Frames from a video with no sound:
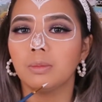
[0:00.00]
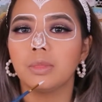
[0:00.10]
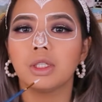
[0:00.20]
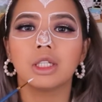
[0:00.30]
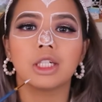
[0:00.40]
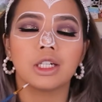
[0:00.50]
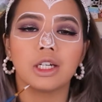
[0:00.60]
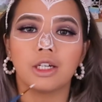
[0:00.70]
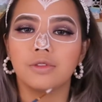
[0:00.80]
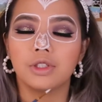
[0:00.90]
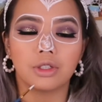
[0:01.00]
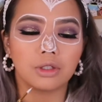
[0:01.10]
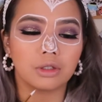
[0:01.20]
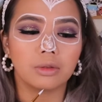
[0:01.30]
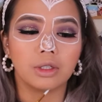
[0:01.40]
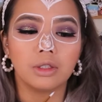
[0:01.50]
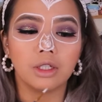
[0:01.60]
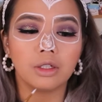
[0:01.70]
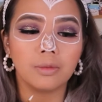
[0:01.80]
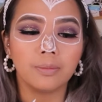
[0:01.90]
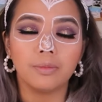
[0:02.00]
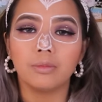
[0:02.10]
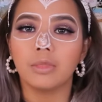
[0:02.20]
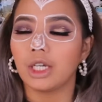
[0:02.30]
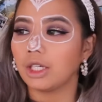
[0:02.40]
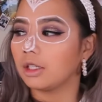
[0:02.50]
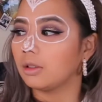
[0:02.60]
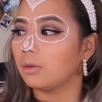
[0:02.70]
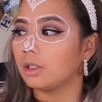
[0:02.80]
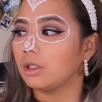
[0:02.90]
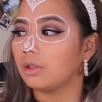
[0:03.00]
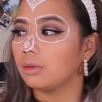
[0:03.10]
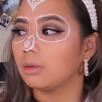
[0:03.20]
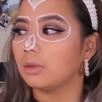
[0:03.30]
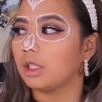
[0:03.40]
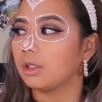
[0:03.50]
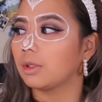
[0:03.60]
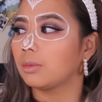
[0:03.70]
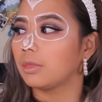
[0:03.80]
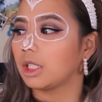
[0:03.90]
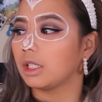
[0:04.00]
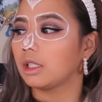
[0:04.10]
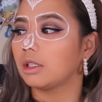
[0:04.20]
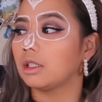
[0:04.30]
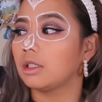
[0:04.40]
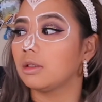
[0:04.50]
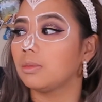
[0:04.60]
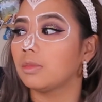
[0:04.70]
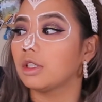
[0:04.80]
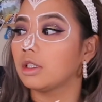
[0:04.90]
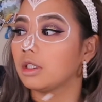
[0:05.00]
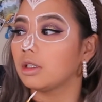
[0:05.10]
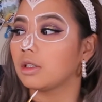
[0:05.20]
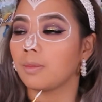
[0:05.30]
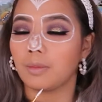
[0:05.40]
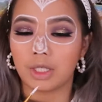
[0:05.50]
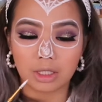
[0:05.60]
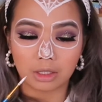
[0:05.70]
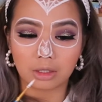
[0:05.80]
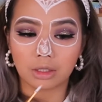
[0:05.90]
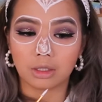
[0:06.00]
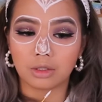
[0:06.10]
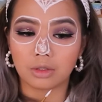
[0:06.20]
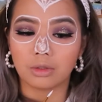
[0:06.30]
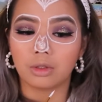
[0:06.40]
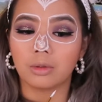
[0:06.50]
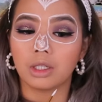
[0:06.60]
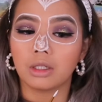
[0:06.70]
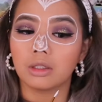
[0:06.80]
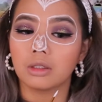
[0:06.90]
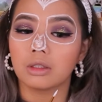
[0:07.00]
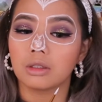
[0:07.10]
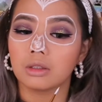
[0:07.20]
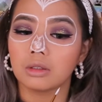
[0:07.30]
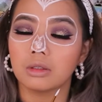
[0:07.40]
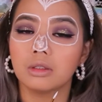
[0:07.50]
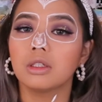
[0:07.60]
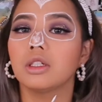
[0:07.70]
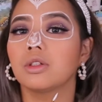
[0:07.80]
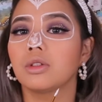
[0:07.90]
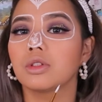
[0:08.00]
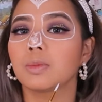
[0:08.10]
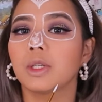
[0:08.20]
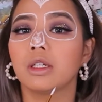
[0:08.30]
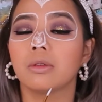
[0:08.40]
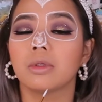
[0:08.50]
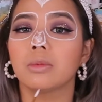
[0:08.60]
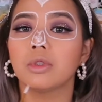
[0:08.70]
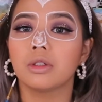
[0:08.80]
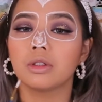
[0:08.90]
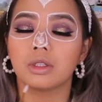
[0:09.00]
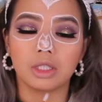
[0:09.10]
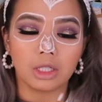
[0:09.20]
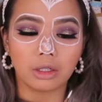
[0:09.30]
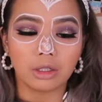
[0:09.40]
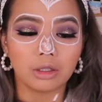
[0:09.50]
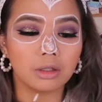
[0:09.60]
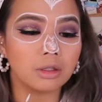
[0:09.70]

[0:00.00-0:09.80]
build like a half circle around there. But I kind of want to do like what Magnic did, basically just drawing another spider web around this area.